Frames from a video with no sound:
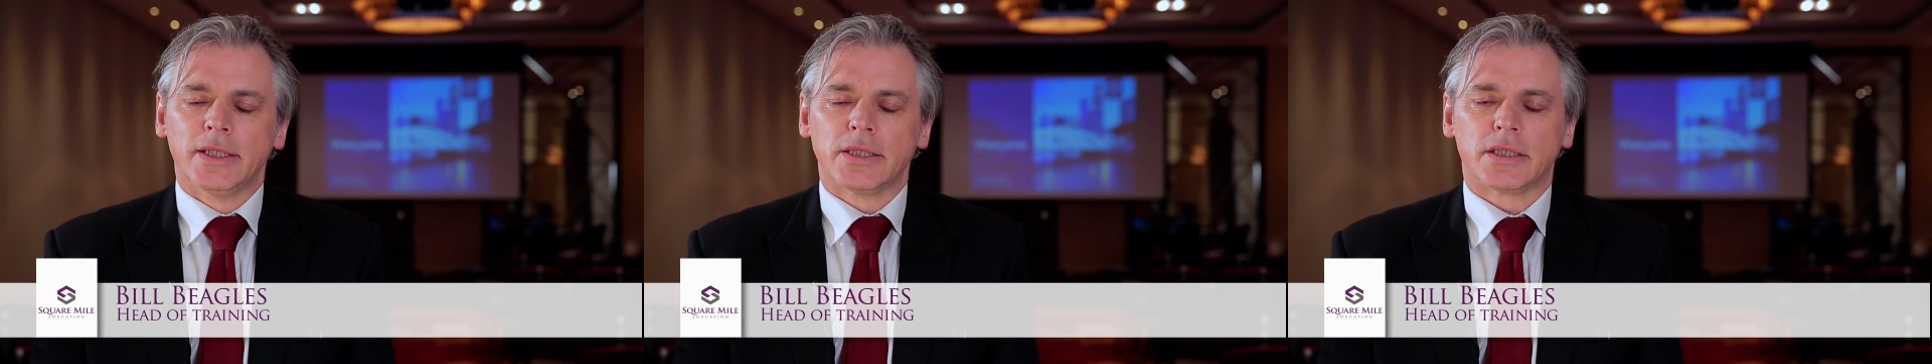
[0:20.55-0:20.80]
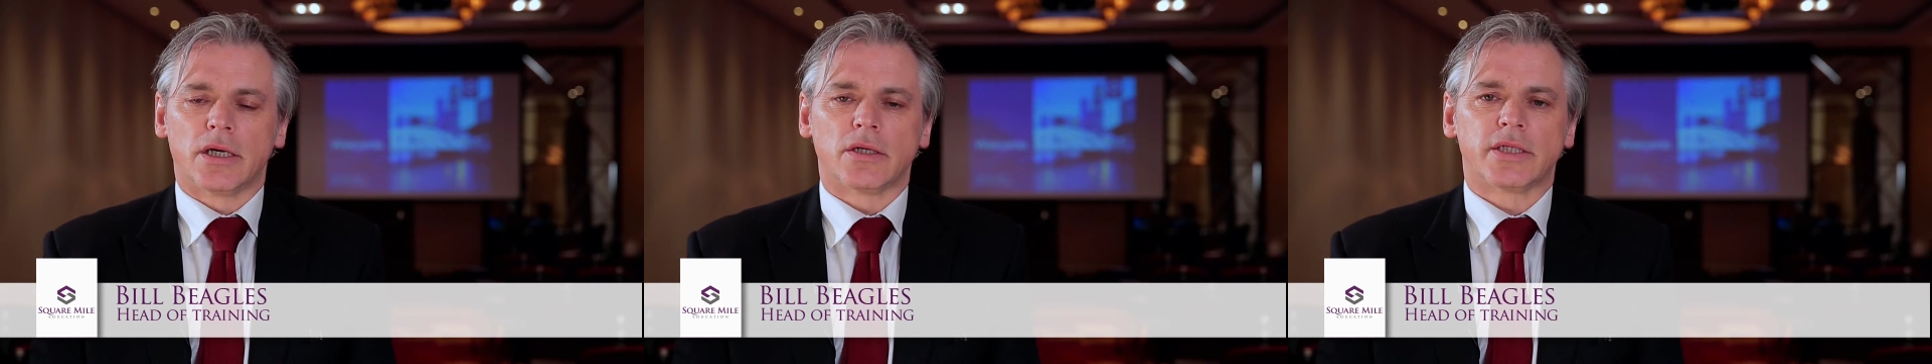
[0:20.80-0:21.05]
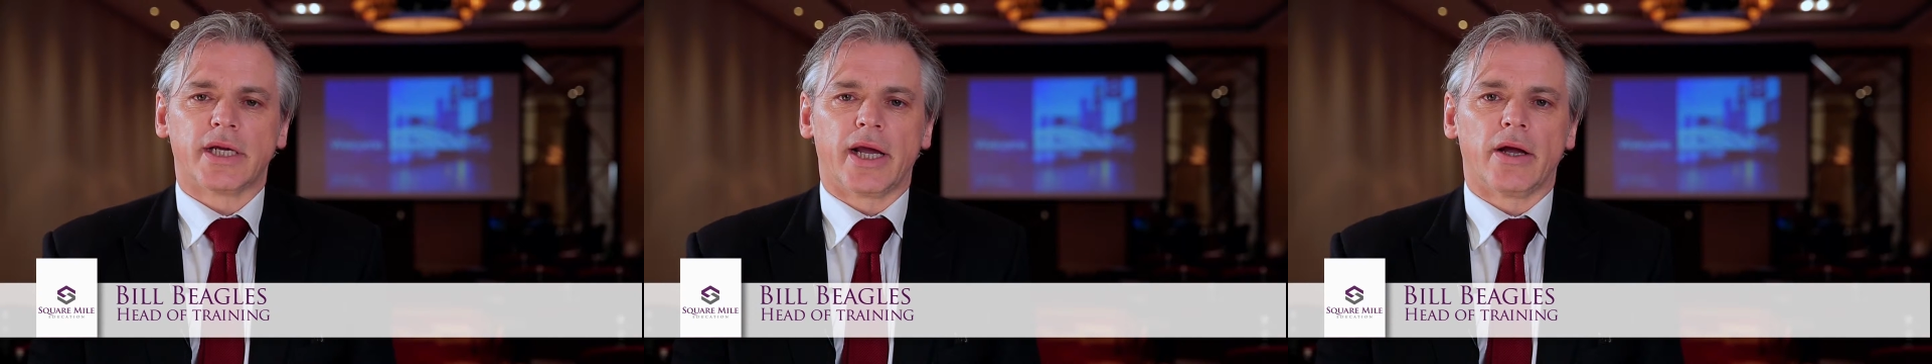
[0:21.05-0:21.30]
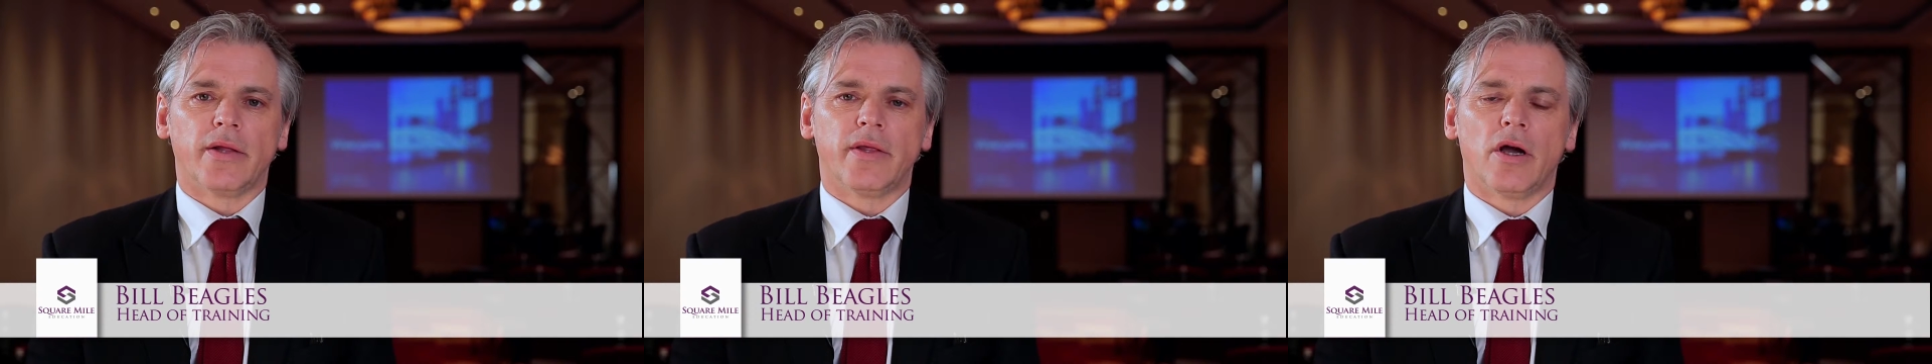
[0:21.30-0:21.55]
starting
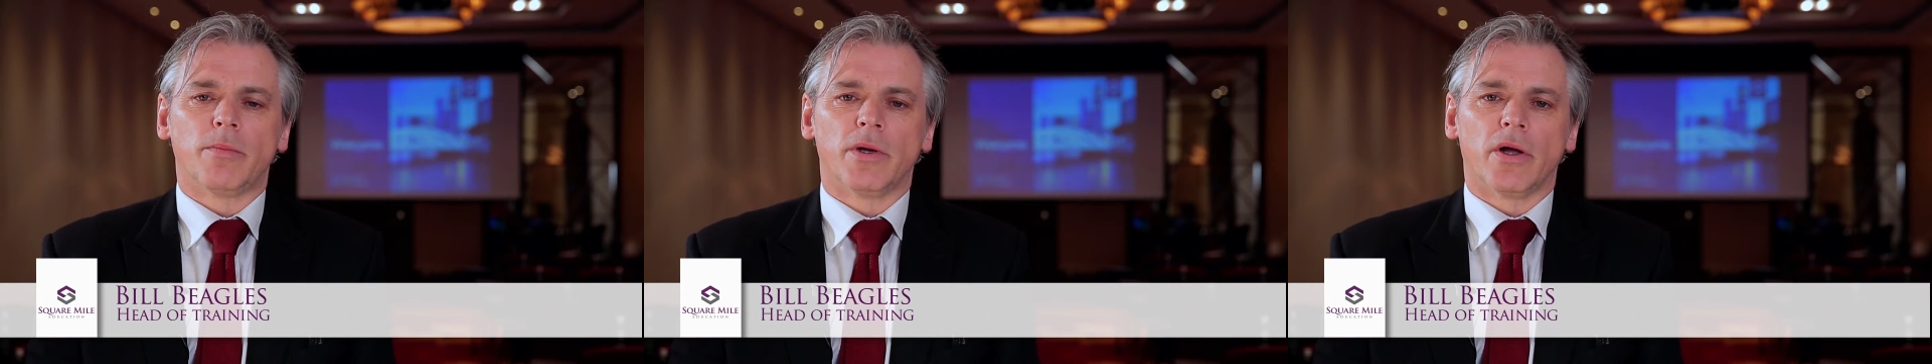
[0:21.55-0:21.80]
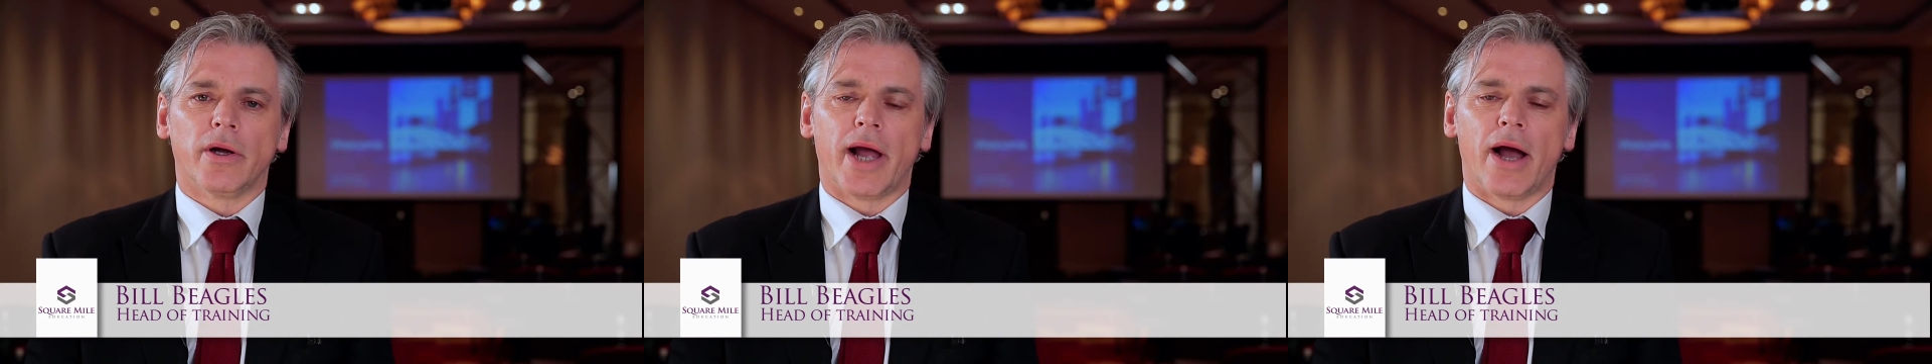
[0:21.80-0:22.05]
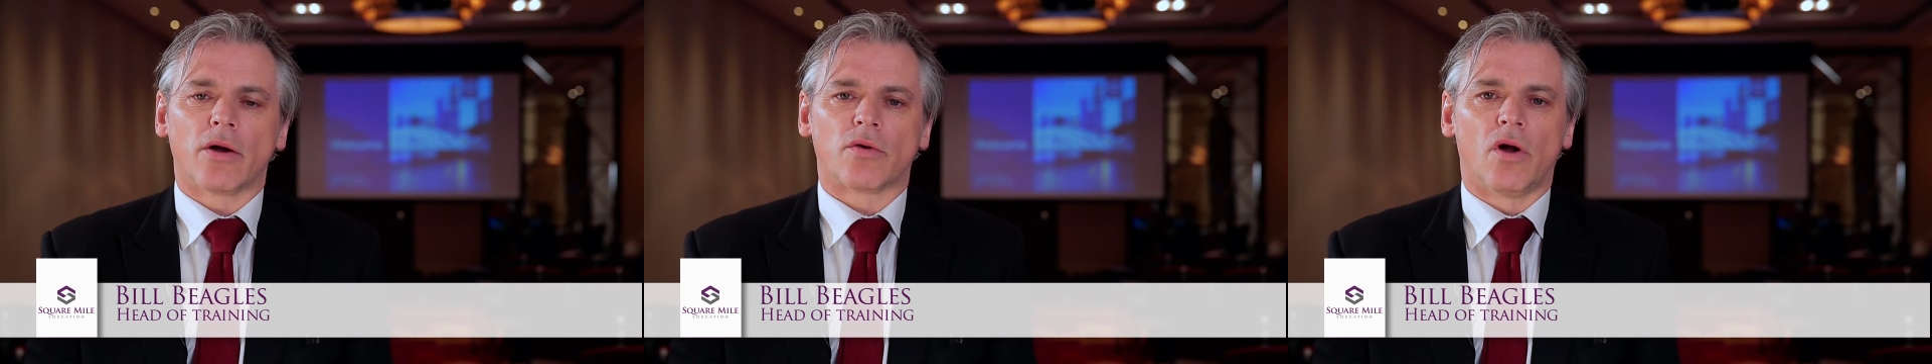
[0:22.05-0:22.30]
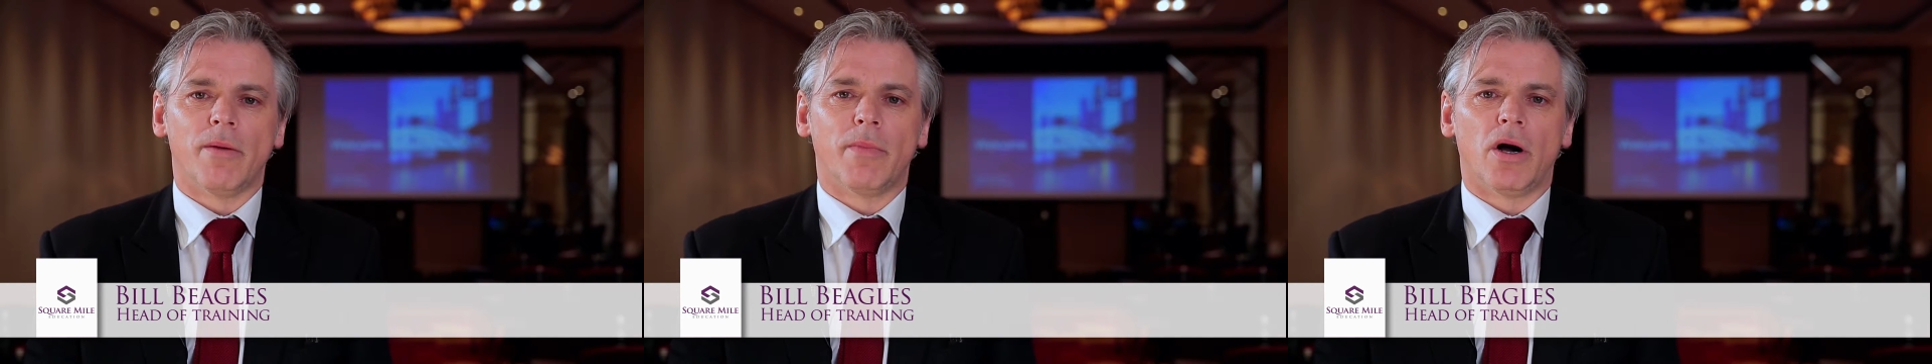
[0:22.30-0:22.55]
out in the open
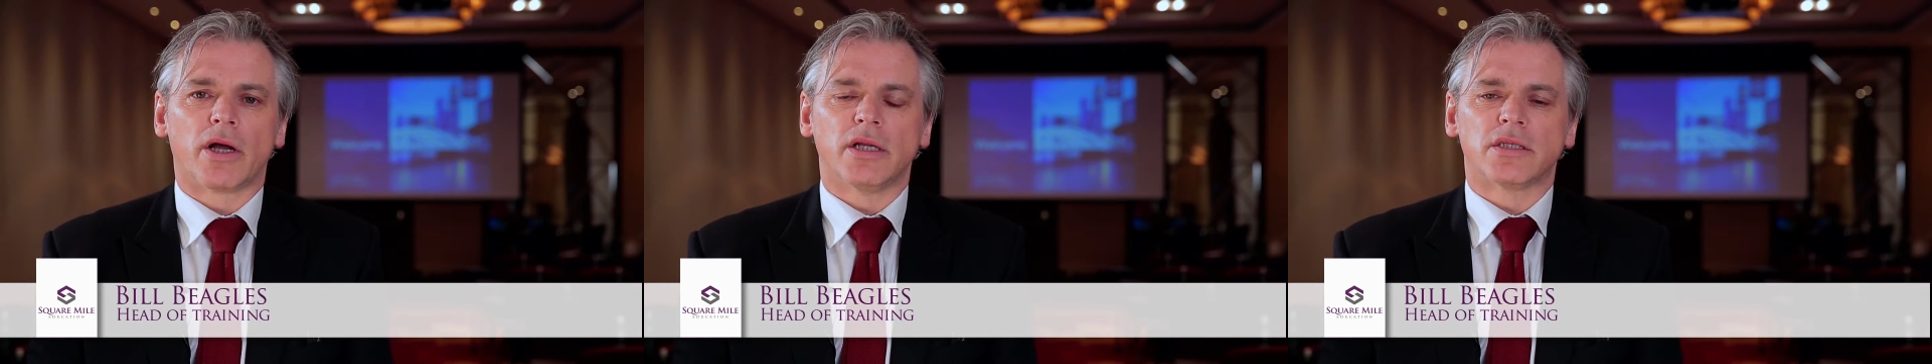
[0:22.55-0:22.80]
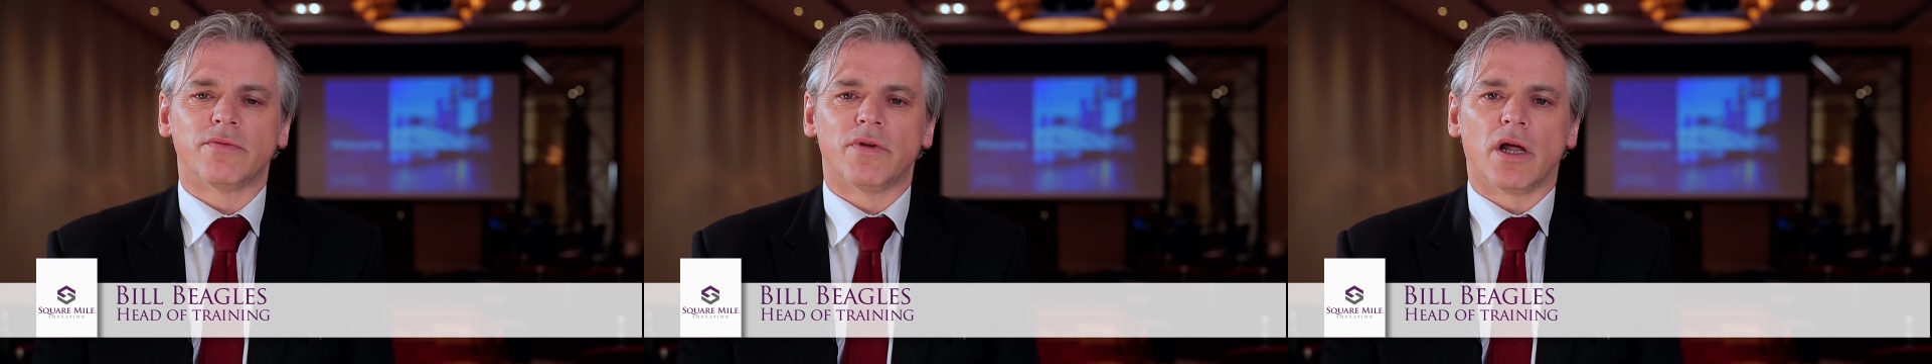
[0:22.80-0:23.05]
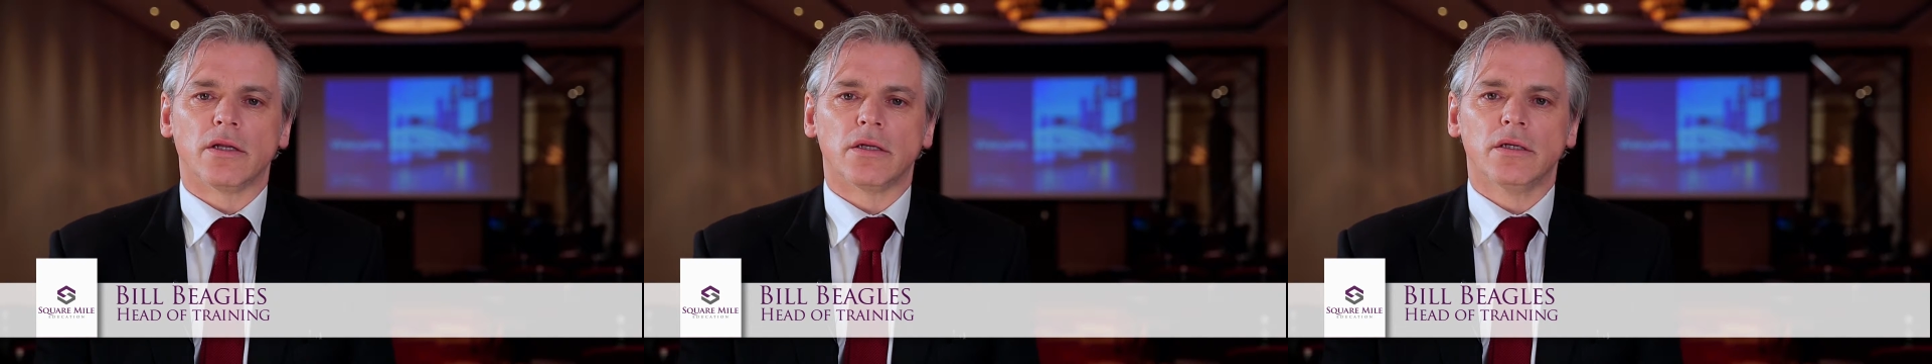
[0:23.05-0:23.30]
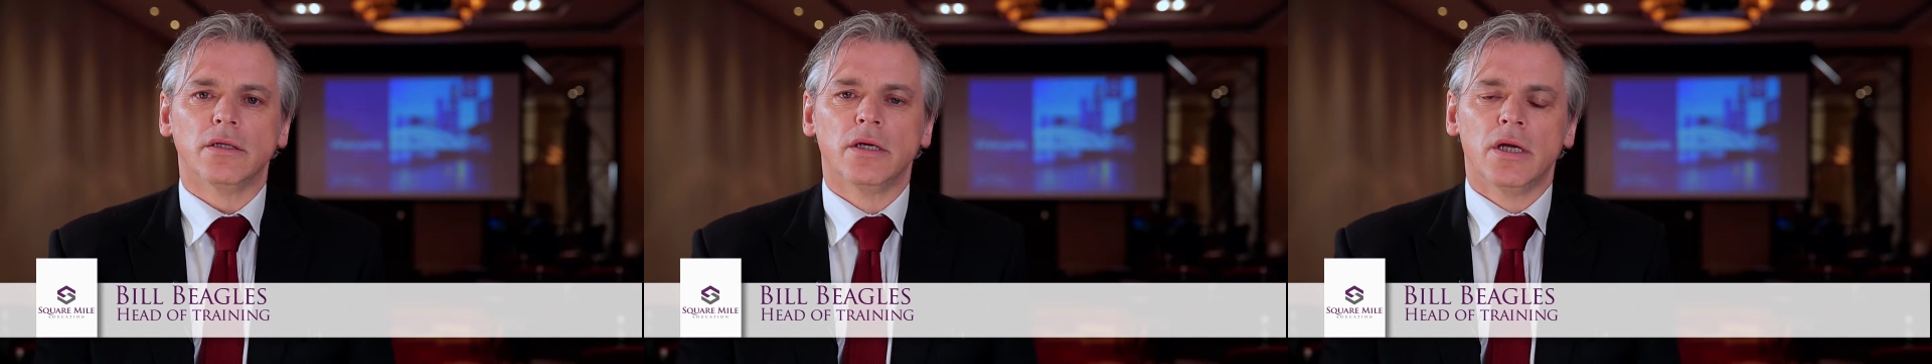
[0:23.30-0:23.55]
outcry markets of
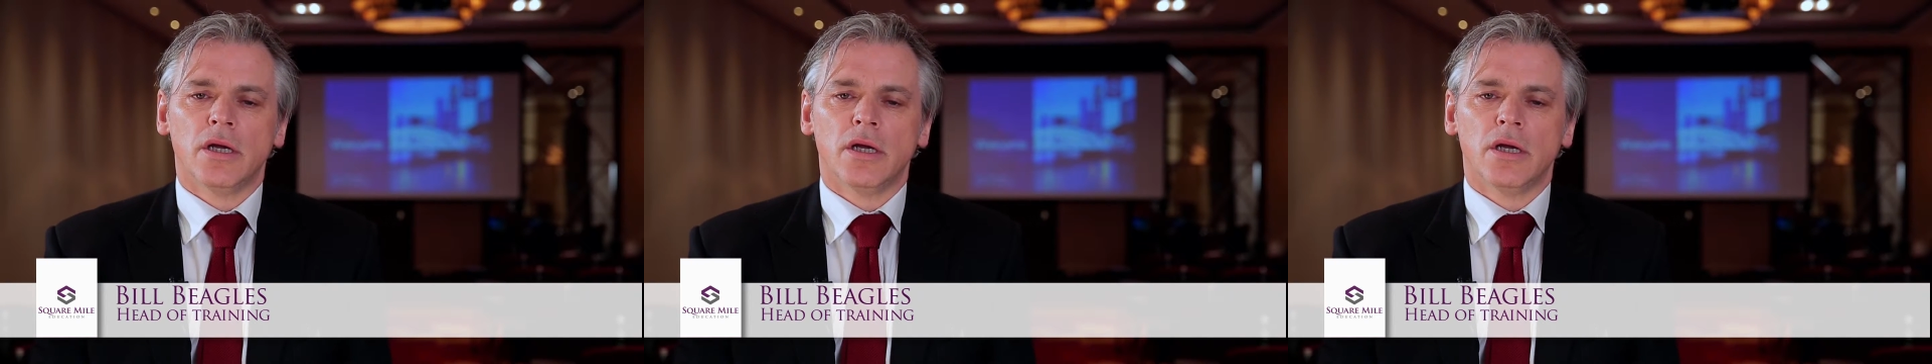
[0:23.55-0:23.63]
London